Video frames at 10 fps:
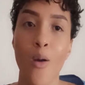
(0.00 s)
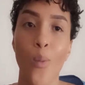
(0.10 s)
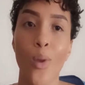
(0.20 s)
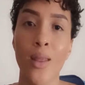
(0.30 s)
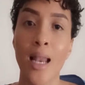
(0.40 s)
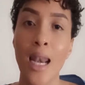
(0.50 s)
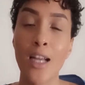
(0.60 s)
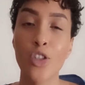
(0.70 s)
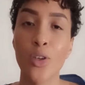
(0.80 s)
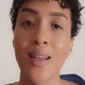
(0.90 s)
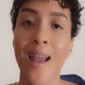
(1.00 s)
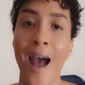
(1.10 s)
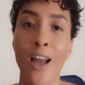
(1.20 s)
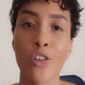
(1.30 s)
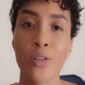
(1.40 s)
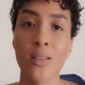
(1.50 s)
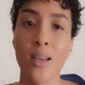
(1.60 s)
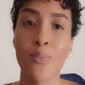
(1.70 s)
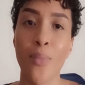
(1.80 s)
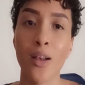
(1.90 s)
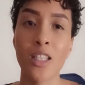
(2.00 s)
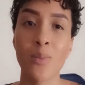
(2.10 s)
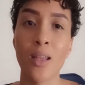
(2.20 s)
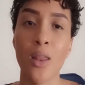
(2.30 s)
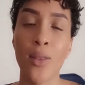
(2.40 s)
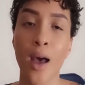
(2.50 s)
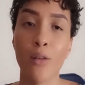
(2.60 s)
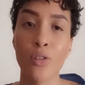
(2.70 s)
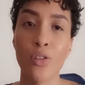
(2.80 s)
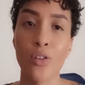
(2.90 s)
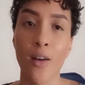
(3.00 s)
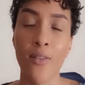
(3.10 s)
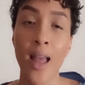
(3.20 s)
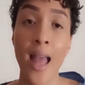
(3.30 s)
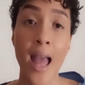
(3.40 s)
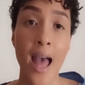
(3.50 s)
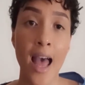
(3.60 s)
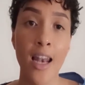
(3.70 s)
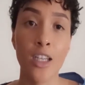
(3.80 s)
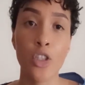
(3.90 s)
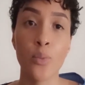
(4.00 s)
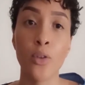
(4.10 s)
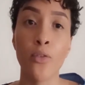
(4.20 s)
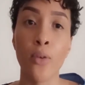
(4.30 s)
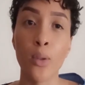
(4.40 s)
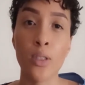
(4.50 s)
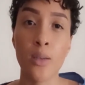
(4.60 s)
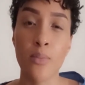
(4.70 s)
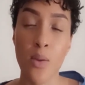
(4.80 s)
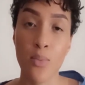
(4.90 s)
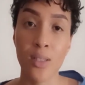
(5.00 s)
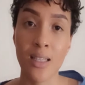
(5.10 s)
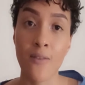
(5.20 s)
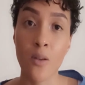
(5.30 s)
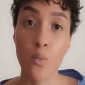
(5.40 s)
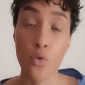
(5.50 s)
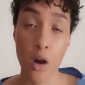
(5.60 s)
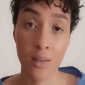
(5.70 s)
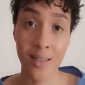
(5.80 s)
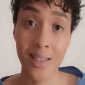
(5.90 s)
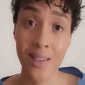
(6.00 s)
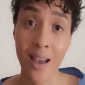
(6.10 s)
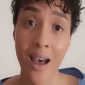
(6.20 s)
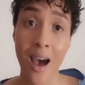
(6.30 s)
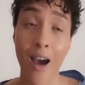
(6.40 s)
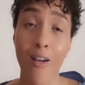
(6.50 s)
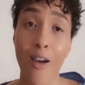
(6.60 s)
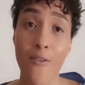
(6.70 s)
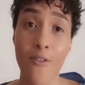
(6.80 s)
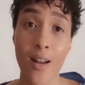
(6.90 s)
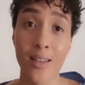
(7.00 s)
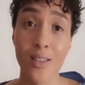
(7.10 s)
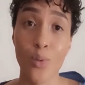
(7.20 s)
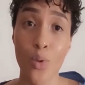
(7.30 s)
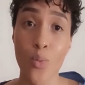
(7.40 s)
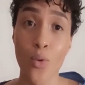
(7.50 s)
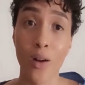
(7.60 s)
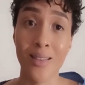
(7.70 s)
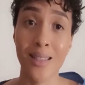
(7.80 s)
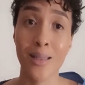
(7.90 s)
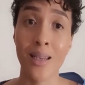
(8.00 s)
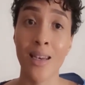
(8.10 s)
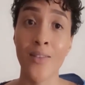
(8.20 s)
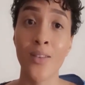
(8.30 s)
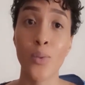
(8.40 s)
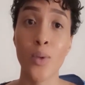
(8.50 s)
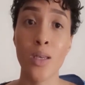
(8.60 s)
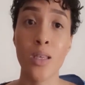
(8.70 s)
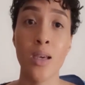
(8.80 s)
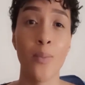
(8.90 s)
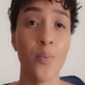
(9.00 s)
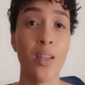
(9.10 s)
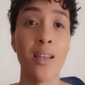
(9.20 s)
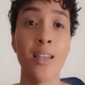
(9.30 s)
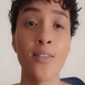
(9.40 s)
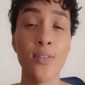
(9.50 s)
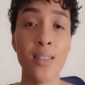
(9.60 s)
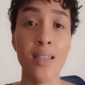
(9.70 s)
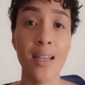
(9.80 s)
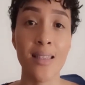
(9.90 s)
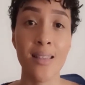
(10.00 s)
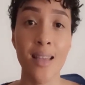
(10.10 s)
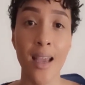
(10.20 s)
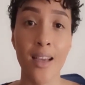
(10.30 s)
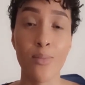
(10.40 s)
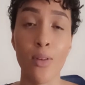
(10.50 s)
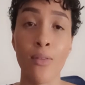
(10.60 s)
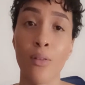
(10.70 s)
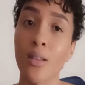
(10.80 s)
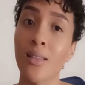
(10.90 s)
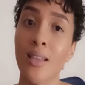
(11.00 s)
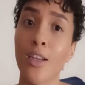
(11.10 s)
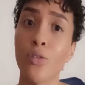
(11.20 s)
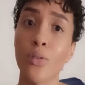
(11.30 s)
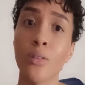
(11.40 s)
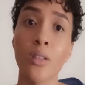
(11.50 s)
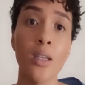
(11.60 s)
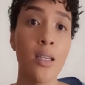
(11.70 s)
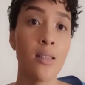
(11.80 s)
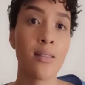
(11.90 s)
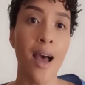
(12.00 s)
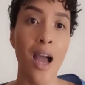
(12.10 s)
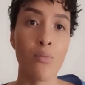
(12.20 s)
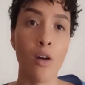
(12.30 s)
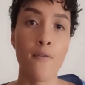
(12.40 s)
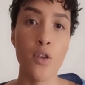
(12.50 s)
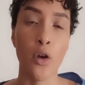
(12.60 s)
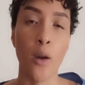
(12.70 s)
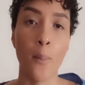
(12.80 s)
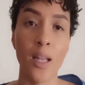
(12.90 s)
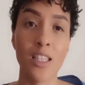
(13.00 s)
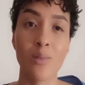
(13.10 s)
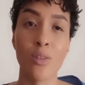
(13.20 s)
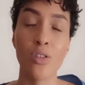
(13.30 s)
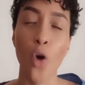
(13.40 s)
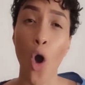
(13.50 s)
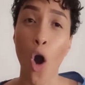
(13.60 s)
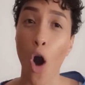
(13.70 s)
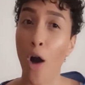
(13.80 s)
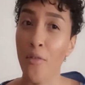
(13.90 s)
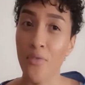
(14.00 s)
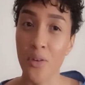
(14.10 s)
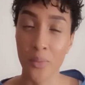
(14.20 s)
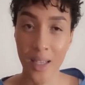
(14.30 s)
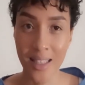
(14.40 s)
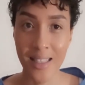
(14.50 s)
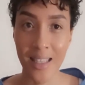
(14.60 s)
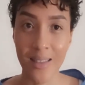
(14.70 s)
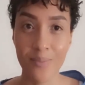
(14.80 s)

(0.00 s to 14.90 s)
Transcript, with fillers: with literally hundreds and possibly thousands of eligible voter members giving proxies are confronted with proxies delivered with delivered a second before the scheduled time of the commencement of the meeting.